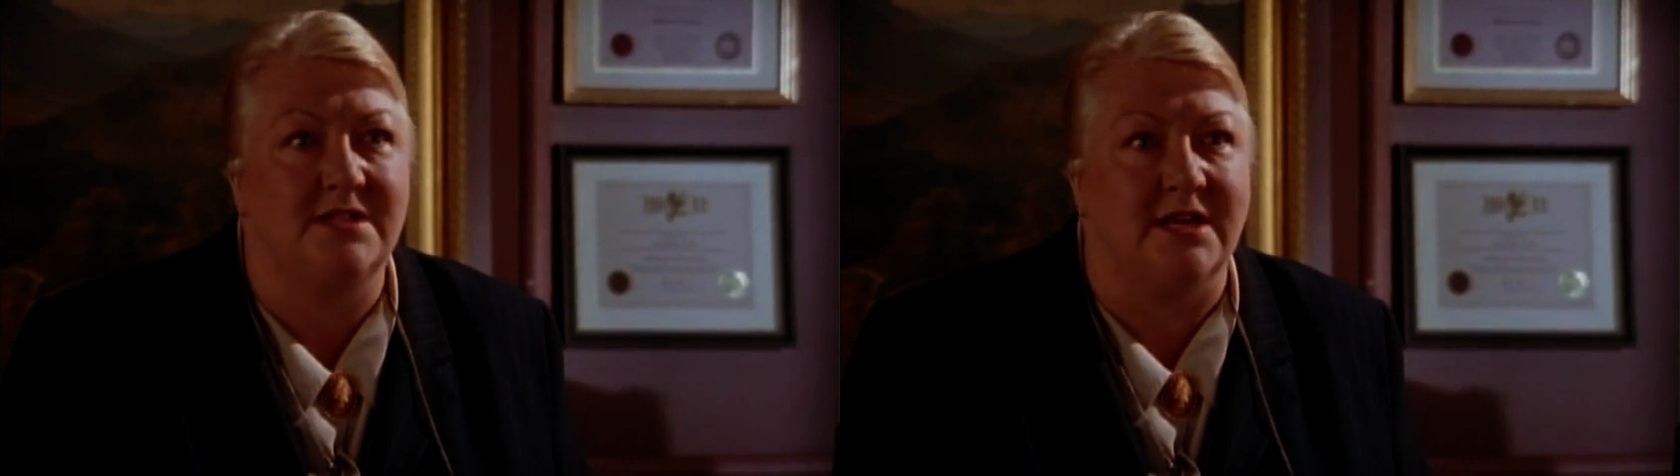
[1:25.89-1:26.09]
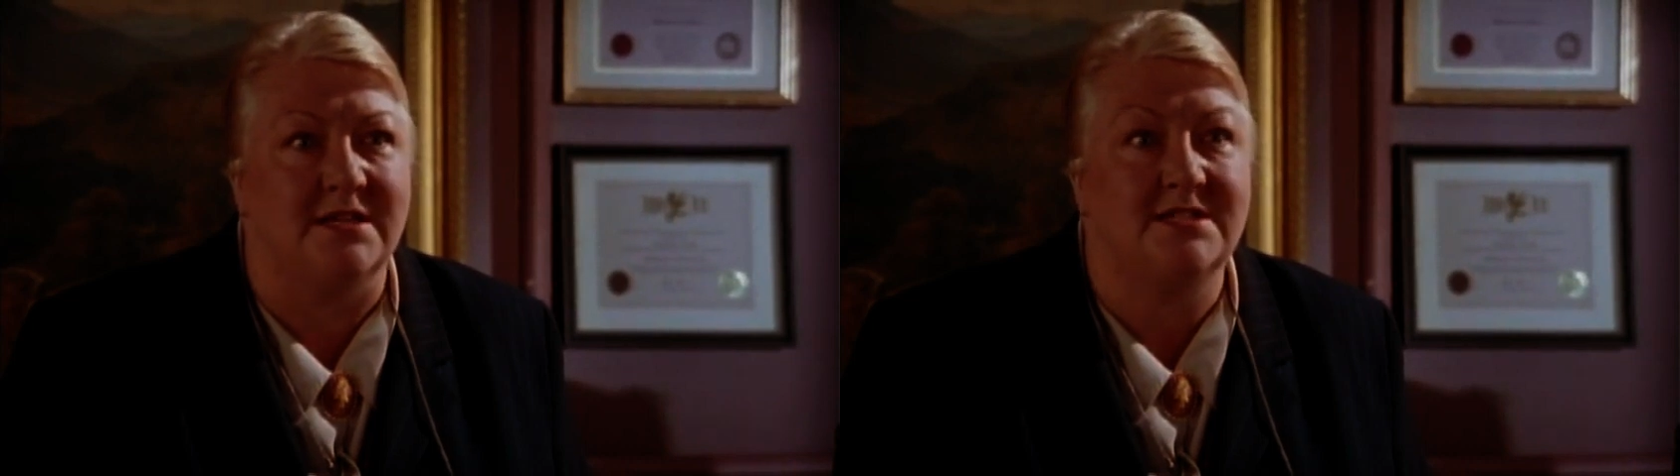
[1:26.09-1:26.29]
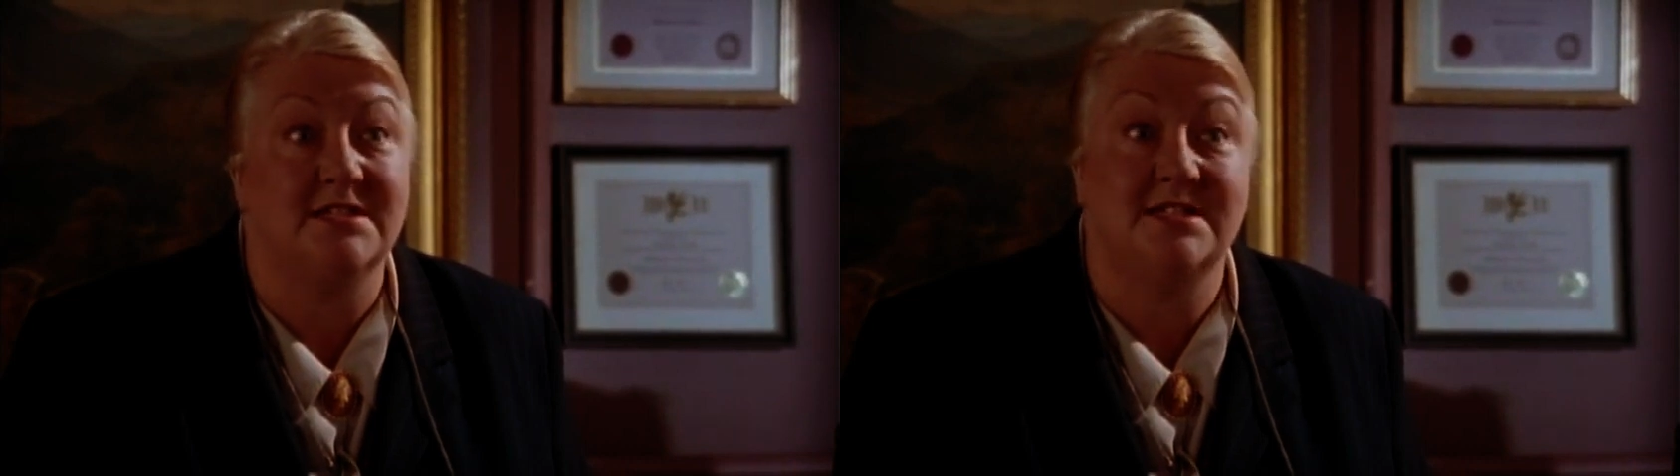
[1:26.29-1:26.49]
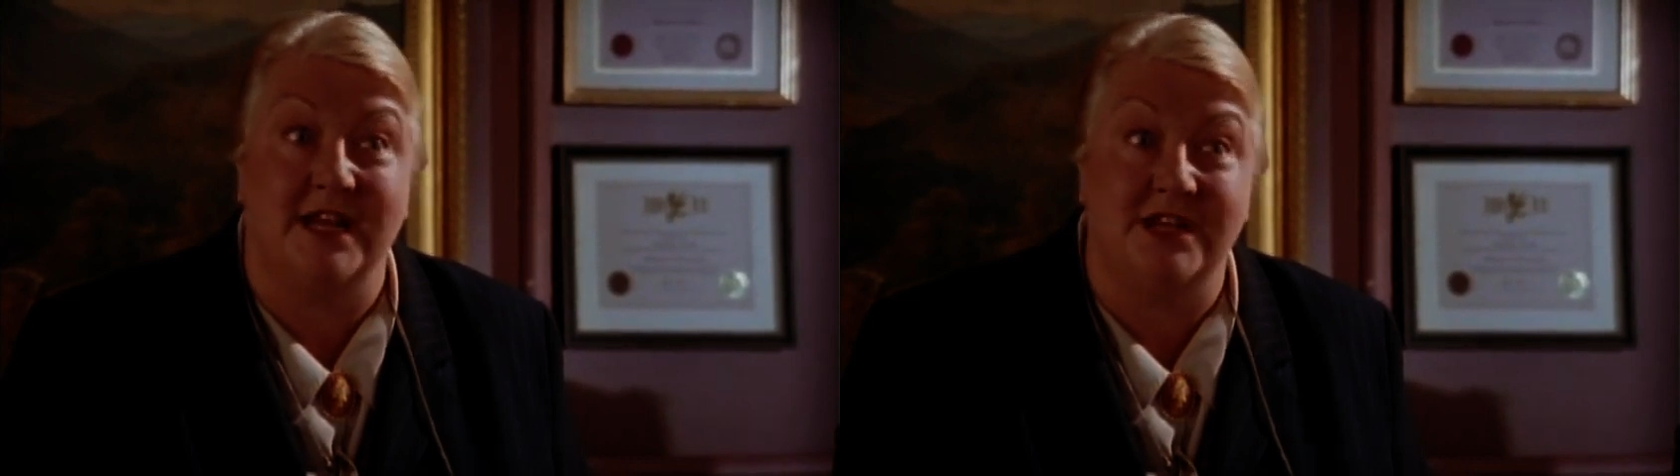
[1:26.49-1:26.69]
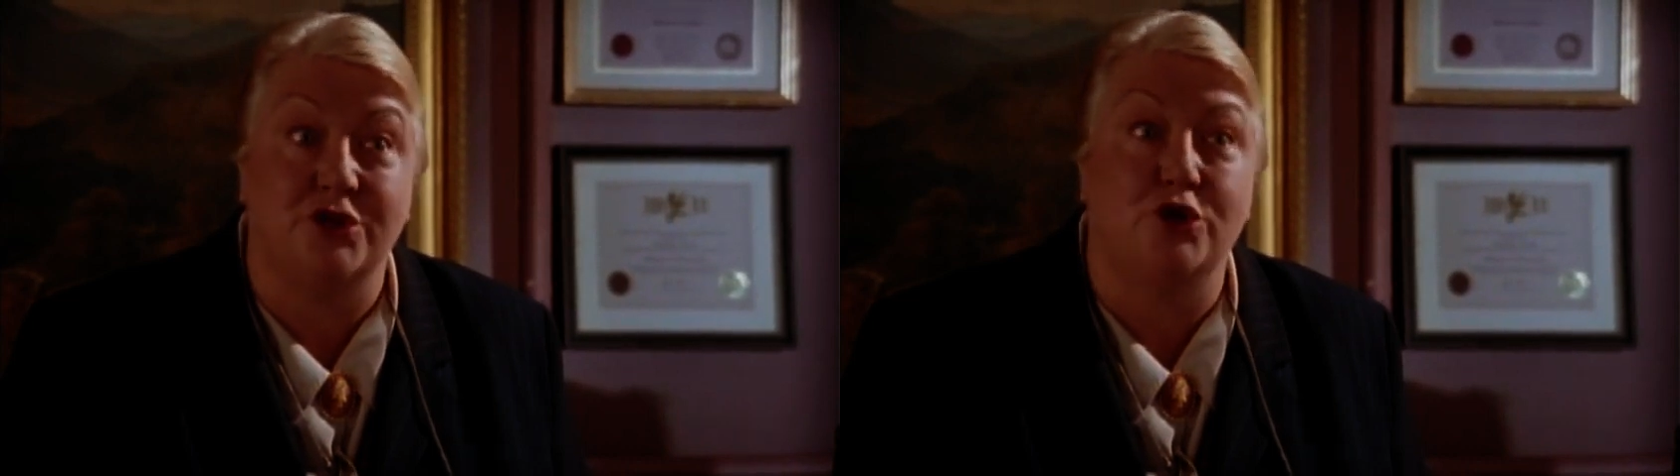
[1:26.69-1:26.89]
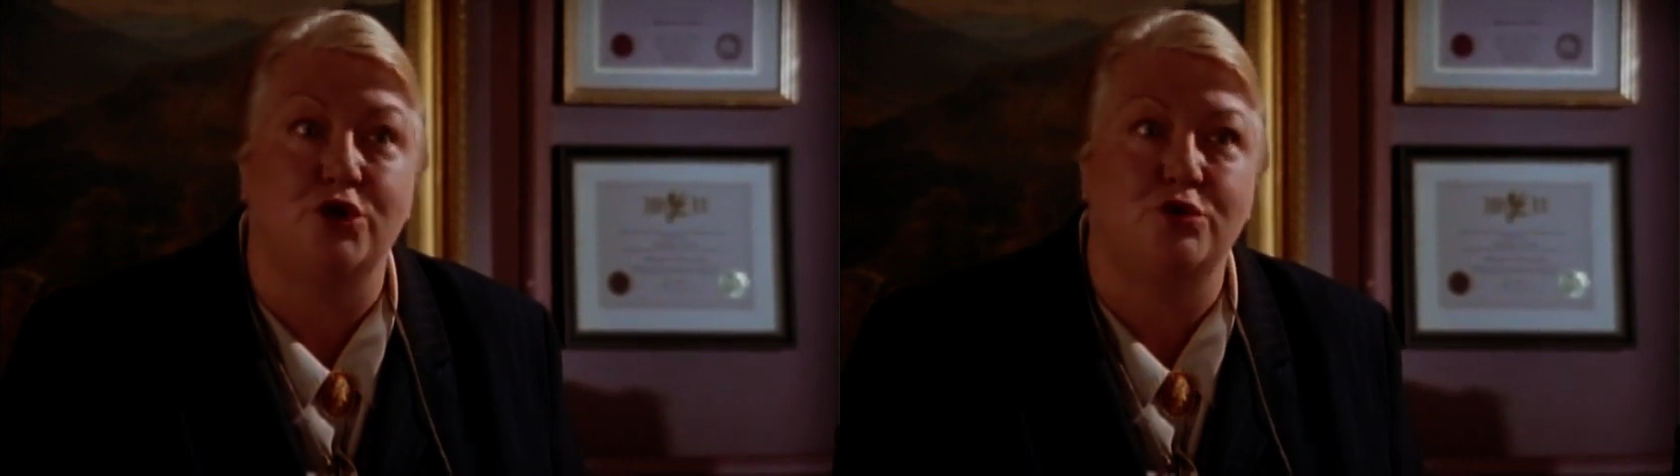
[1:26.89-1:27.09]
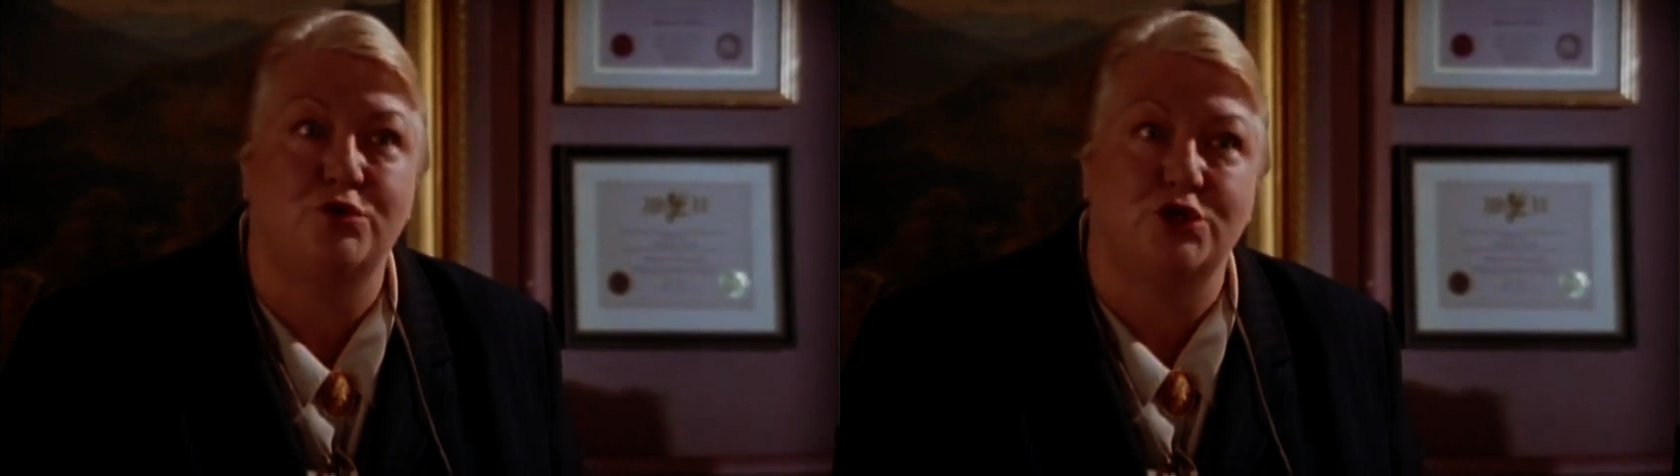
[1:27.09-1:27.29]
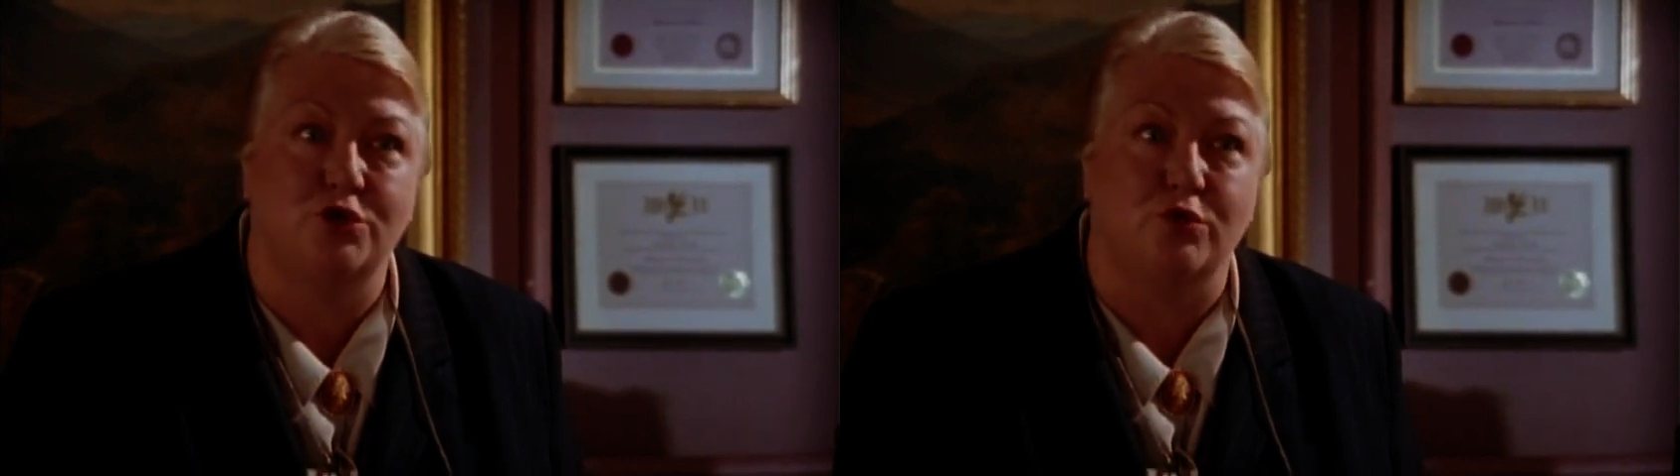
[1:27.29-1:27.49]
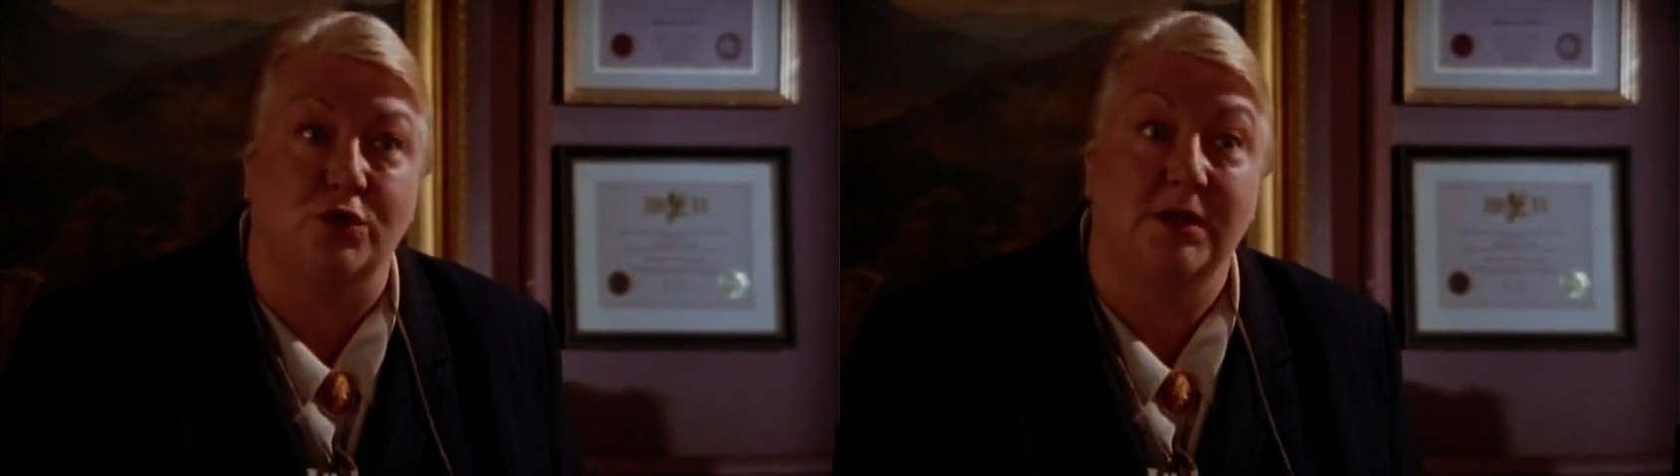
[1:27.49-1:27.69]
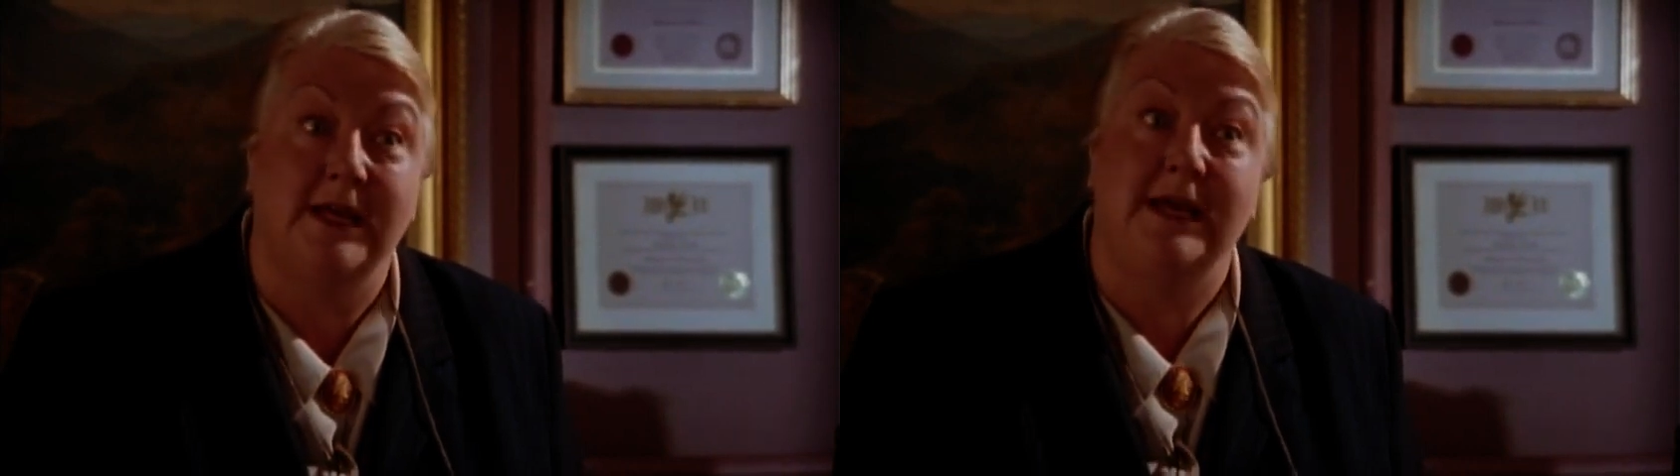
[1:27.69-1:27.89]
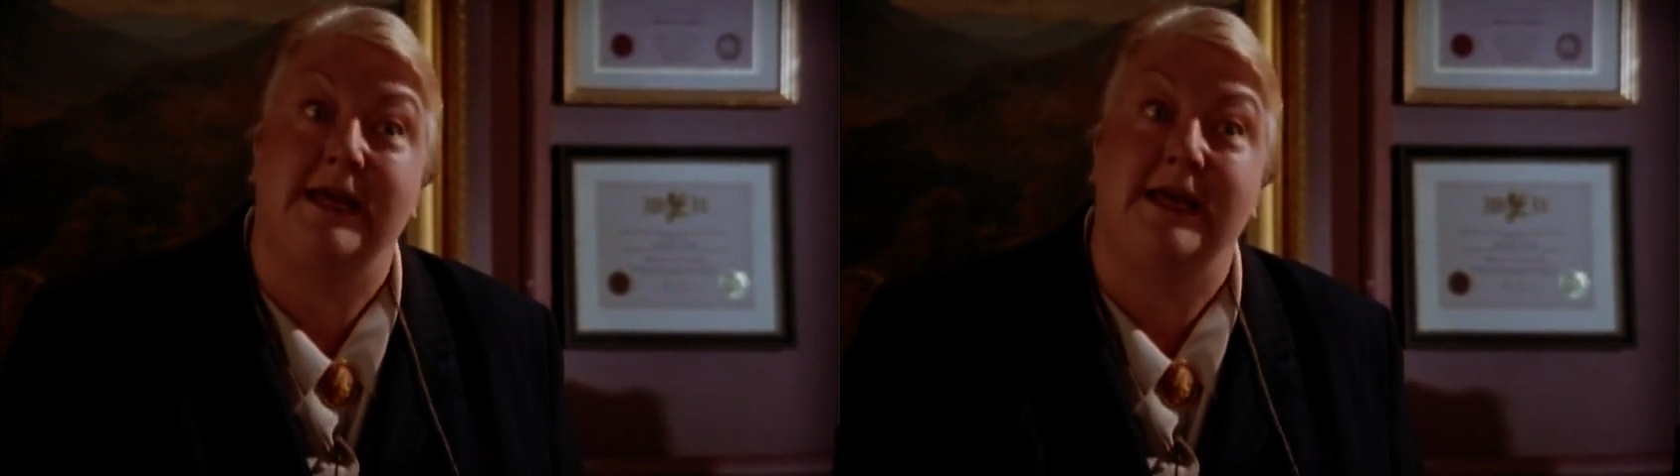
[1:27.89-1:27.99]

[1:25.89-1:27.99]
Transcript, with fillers: things to send to her new school